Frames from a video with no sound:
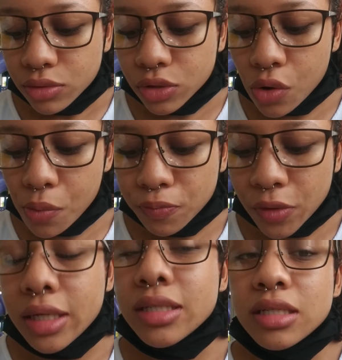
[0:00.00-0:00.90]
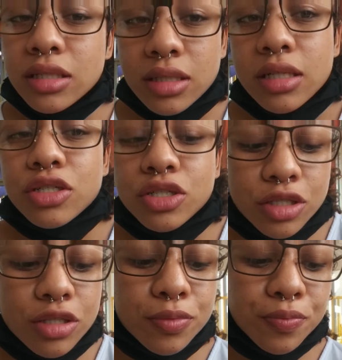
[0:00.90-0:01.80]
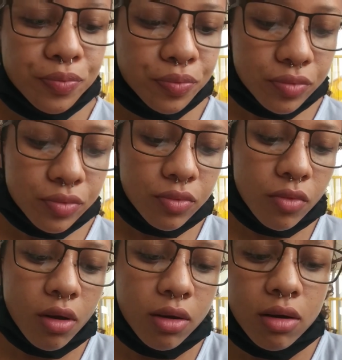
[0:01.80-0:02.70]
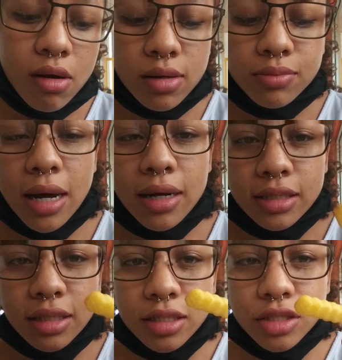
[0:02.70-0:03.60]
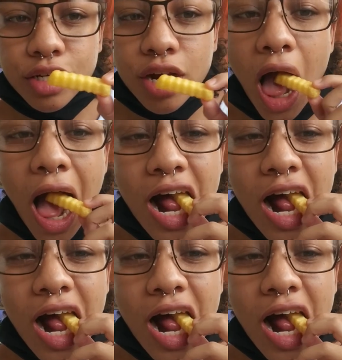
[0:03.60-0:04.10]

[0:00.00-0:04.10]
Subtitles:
so at least it's delicious. How about cleanser?